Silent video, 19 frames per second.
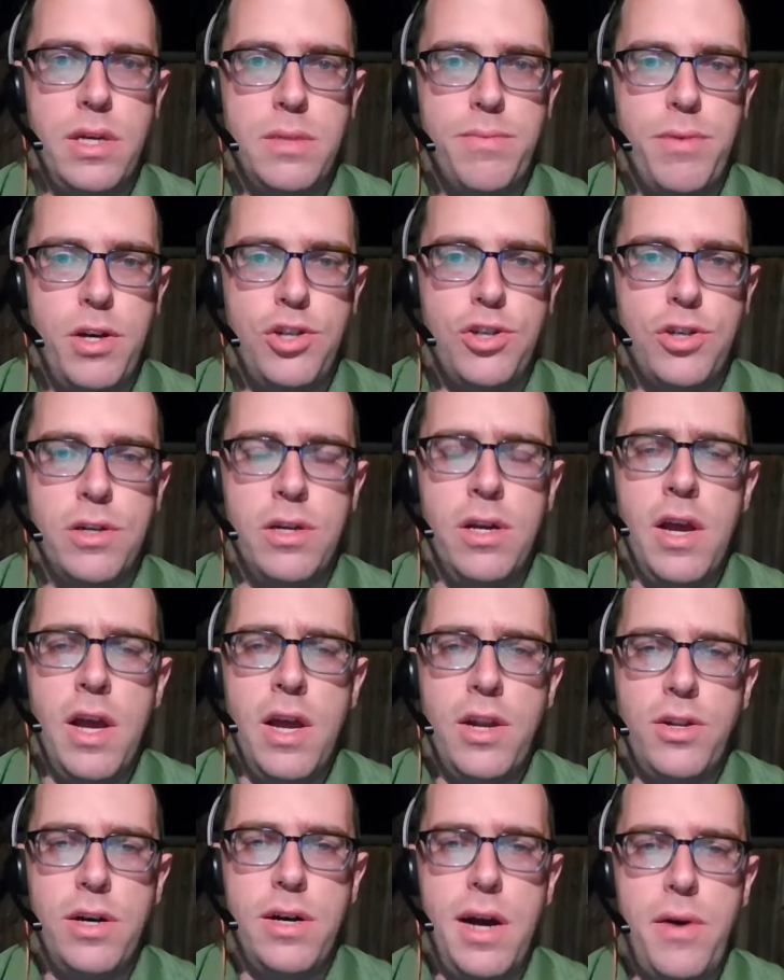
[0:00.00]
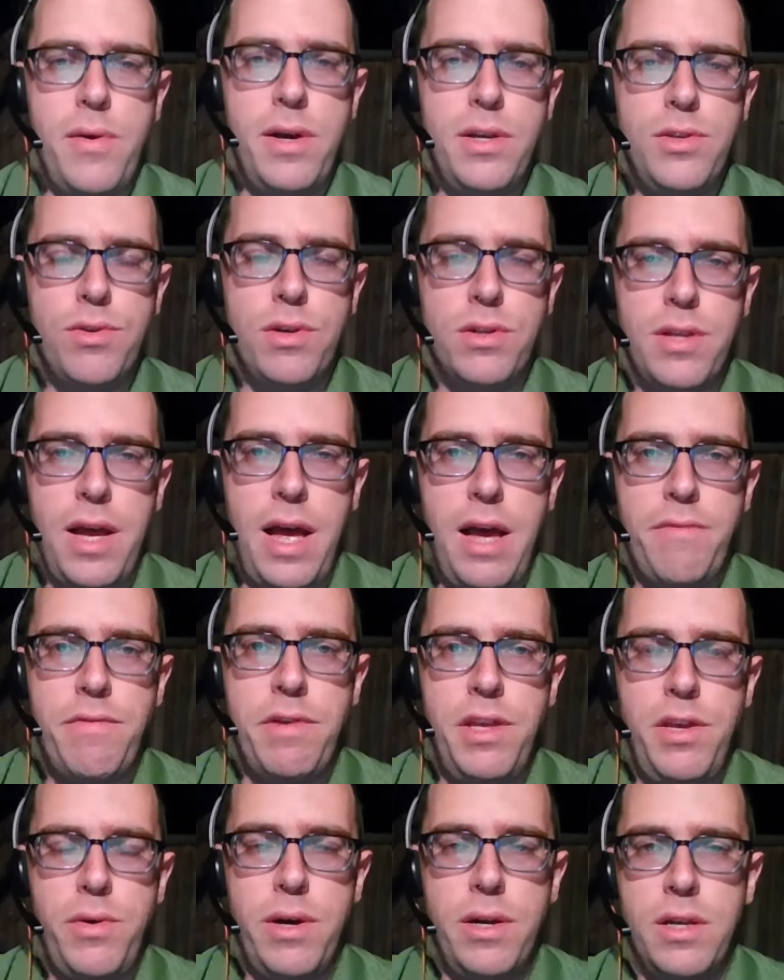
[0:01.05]
pressure to allow Israel to have a
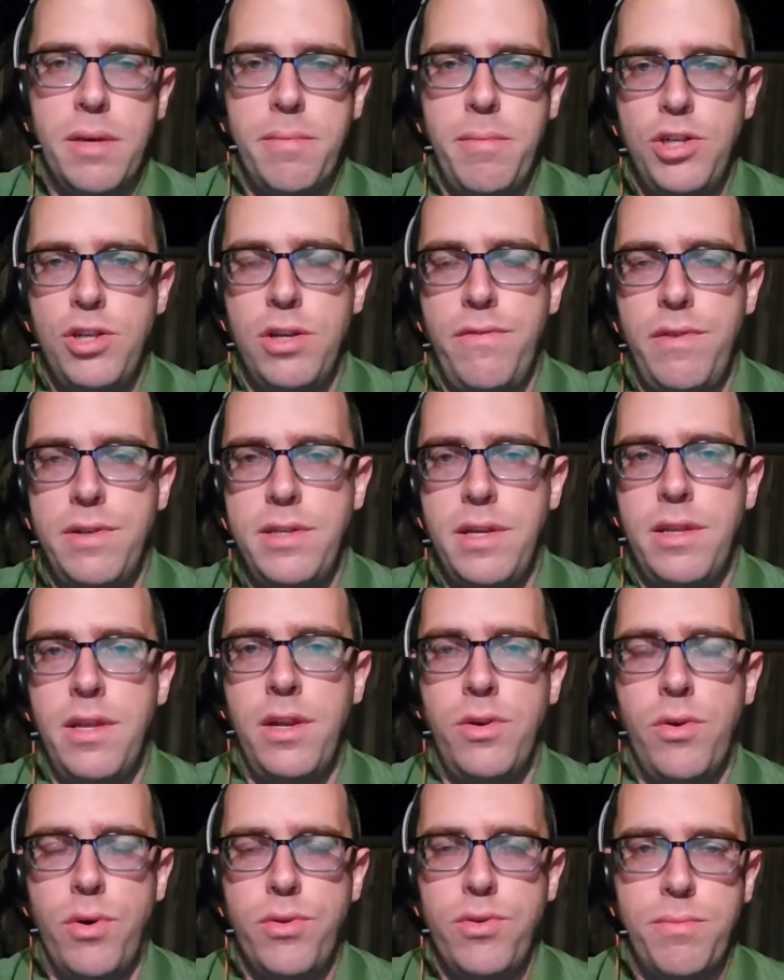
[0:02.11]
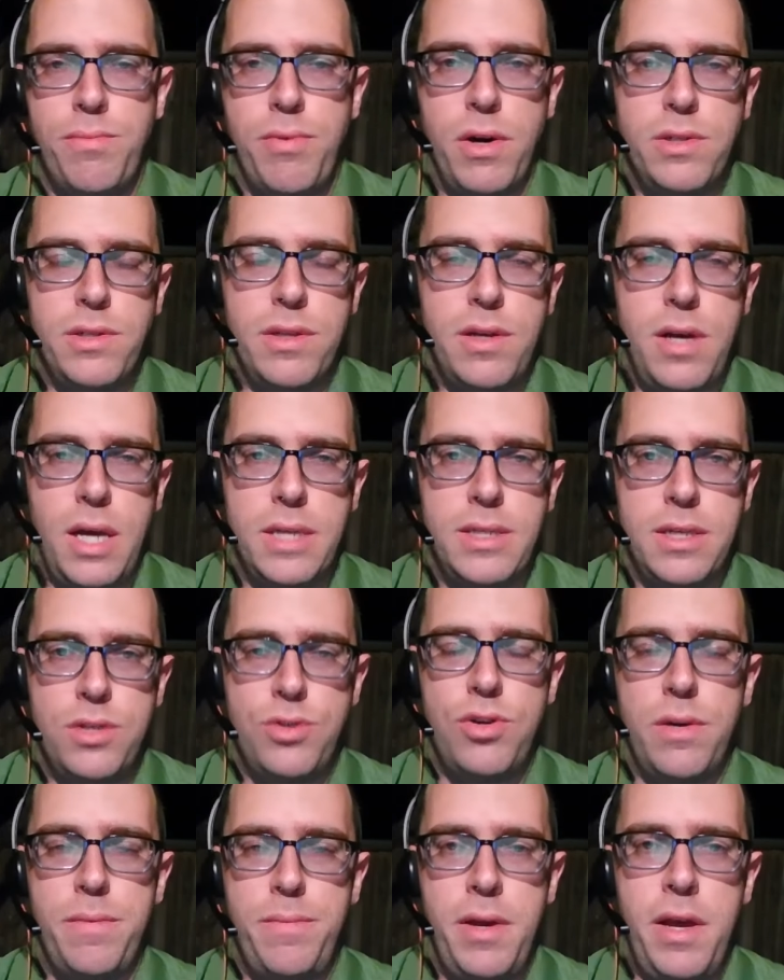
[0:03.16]
UN commission visit the northern parts of the Gaza
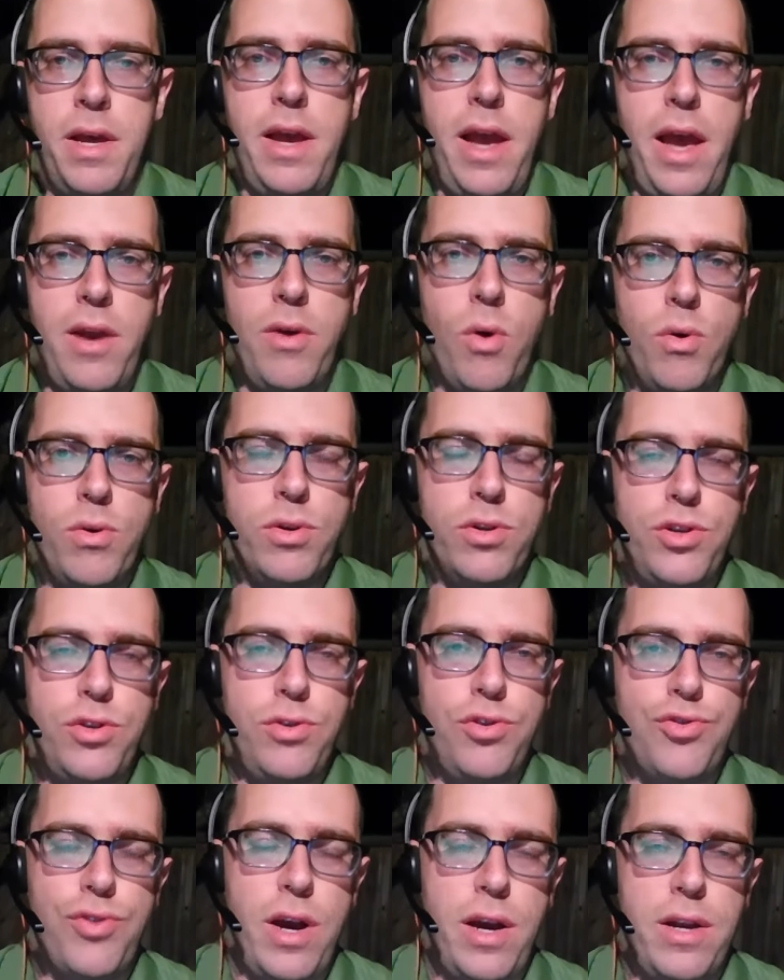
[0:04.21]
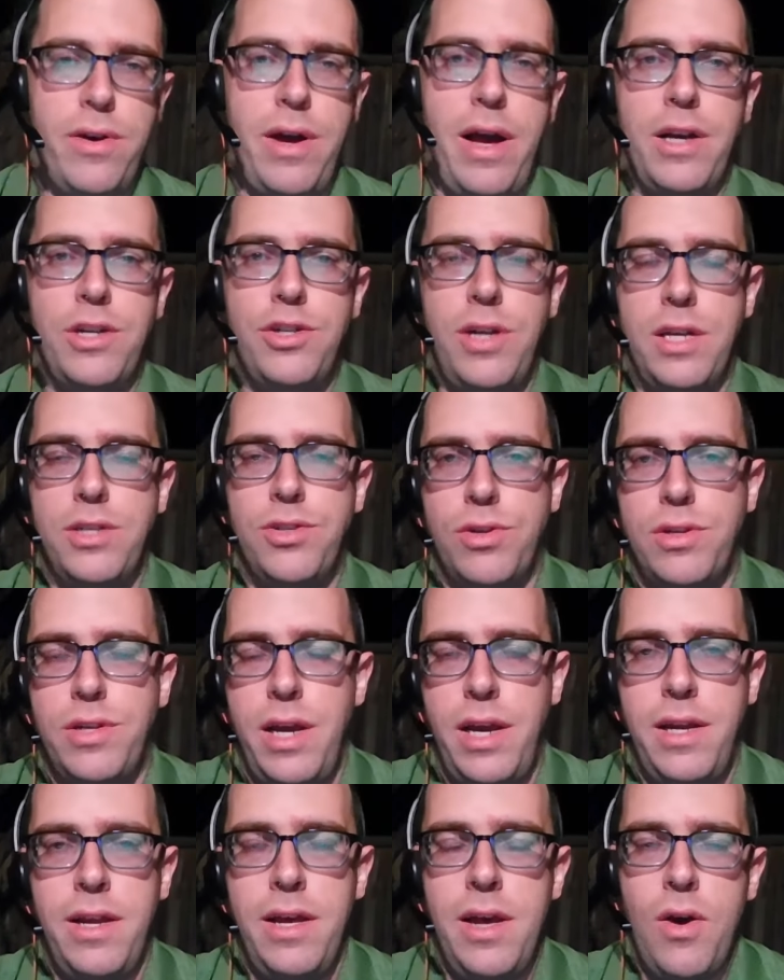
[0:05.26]
Strip in order to try to actually
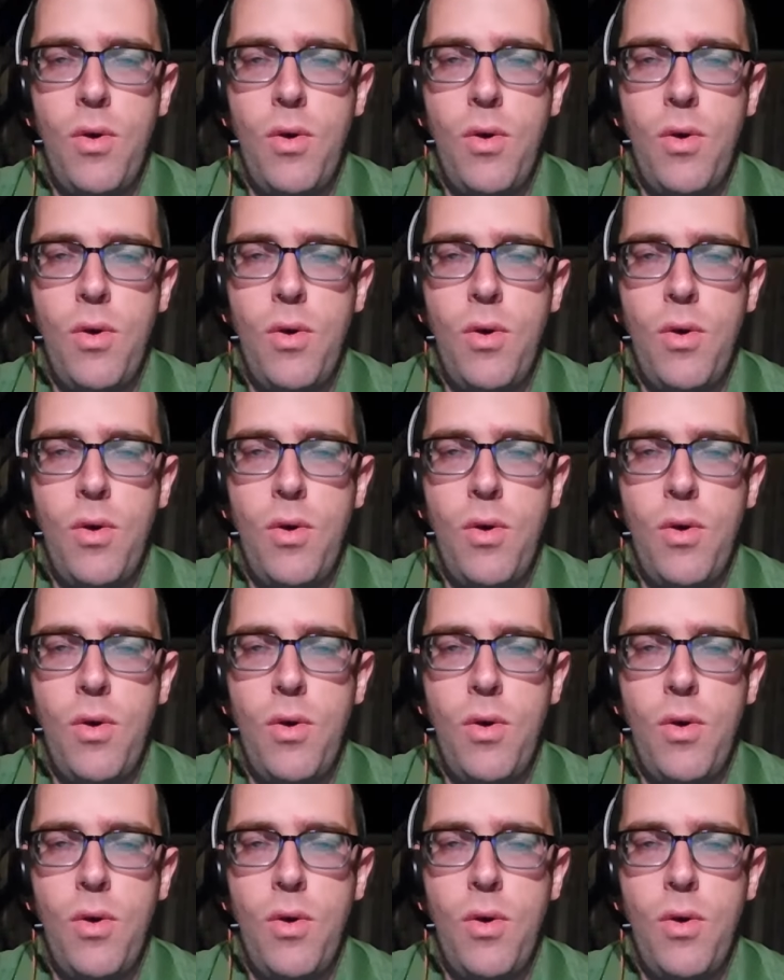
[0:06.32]
ascertain